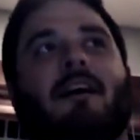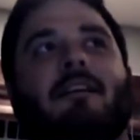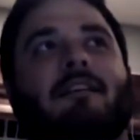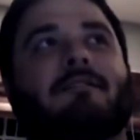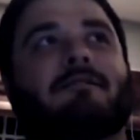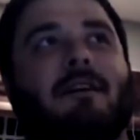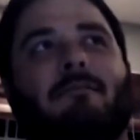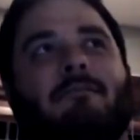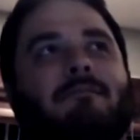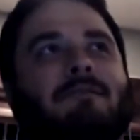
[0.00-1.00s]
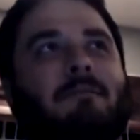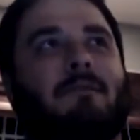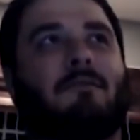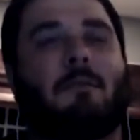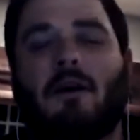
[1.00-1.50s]
And then some of
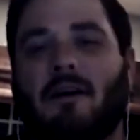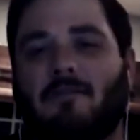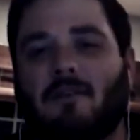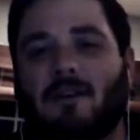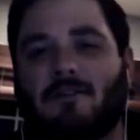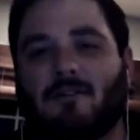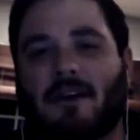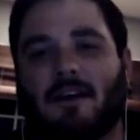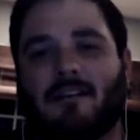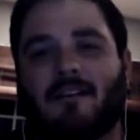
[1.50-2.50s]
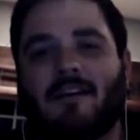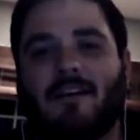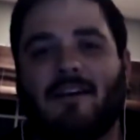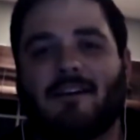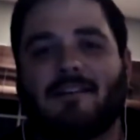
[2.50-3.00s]
them all have their intricate
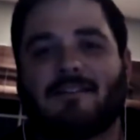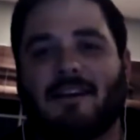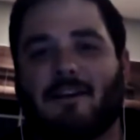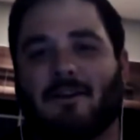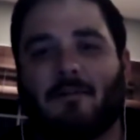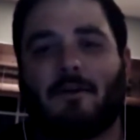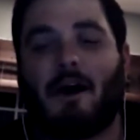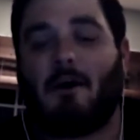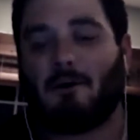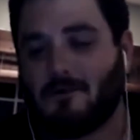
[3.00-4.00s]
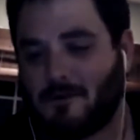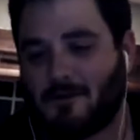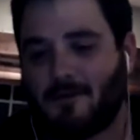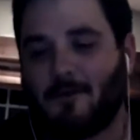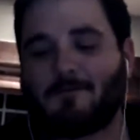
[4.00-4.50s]
singular powers.
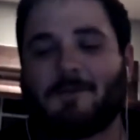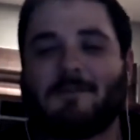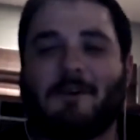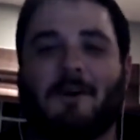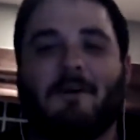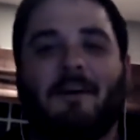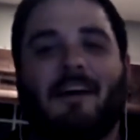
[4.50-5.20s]
Oops, sorry.